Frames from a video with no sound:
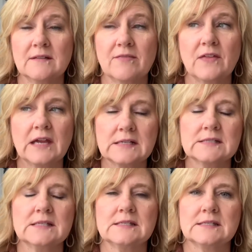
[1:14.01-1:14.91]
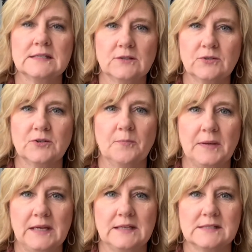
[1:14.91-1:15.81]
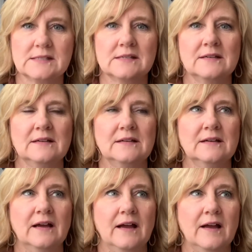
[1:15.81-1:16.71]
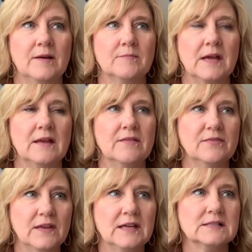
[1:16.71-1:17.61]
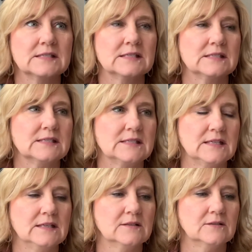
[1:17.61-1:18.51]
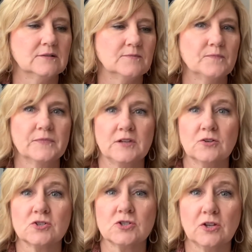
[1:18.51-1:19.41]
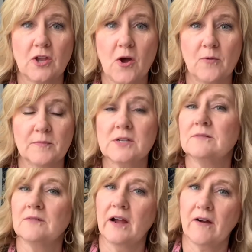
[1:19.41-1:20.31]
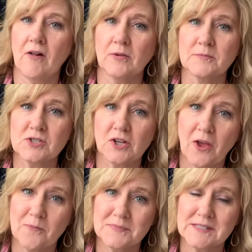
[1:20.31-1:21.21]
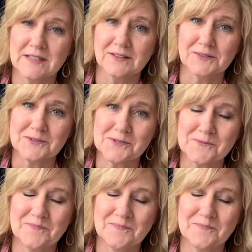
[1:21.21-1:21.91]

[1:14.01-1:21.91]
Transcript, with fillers: things that steal your peace, um, things that steal your shalom. I call them shalom stealers.